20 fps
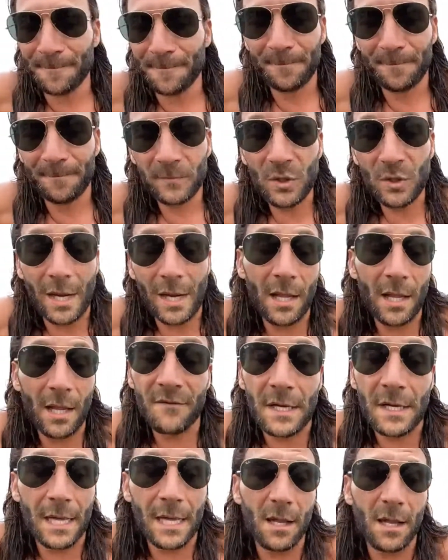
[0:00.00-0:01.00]
So I
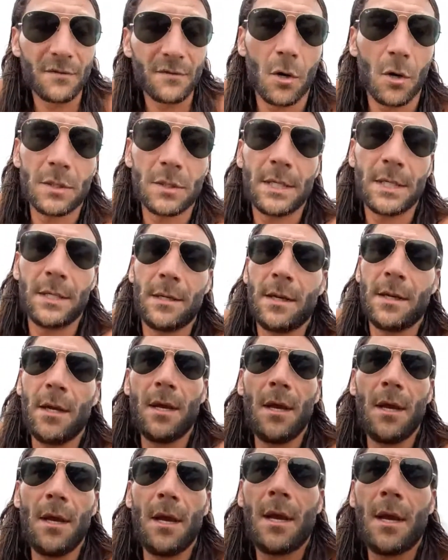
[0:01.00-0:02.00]
loved Carleton.
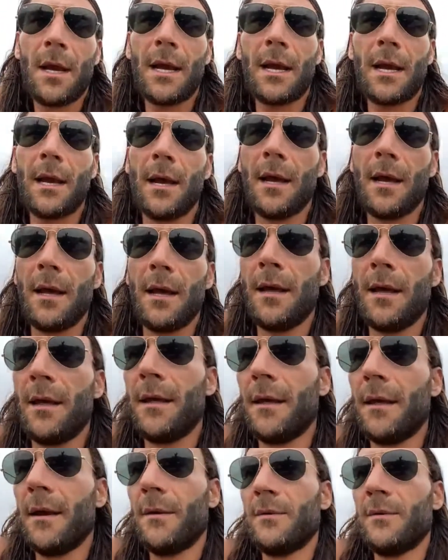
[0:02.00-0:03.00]

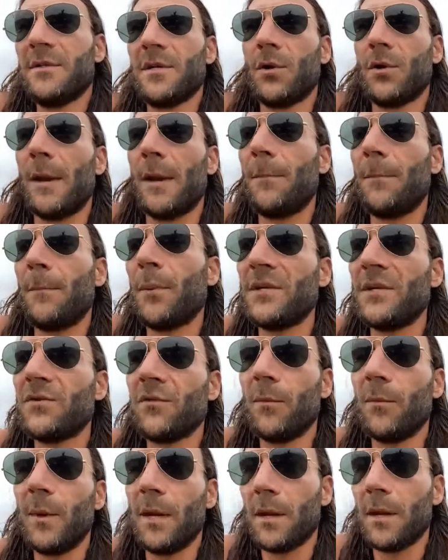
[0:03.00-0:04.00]
It was a great place
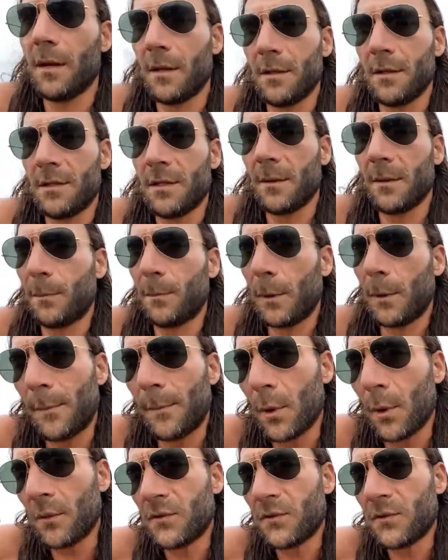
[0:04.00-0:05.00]
for me to play
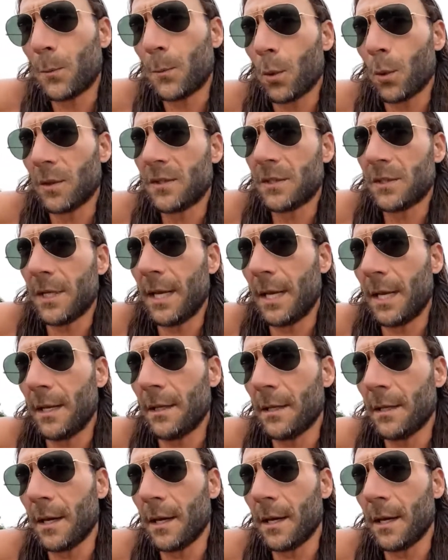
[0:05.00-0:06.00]
both sports
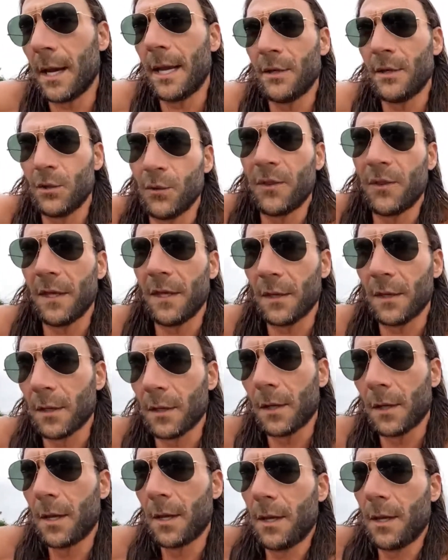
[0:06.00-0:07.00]
and do
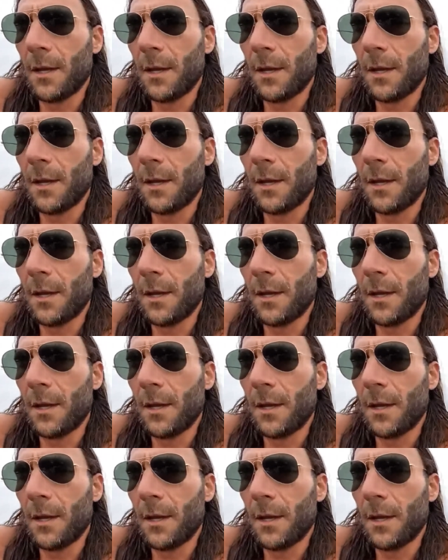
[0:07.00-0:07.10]
theater.